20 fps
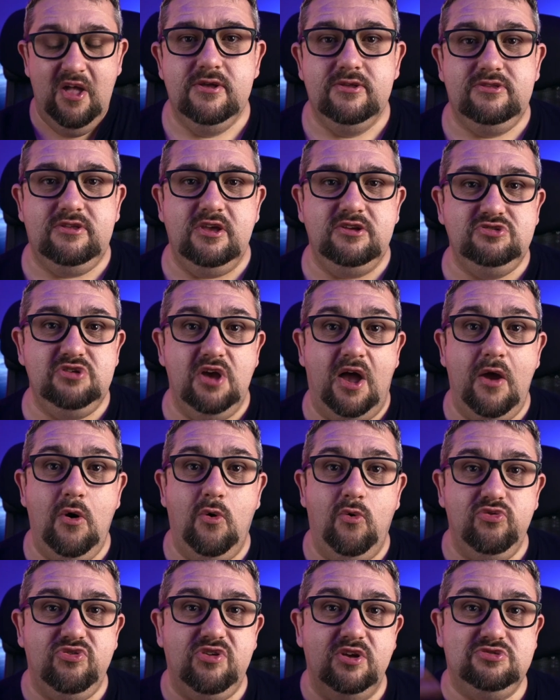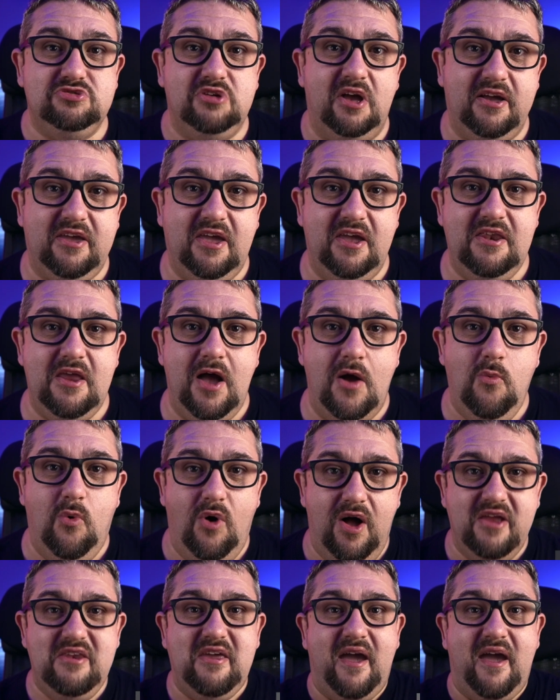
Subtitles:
DJI also chuck in a wide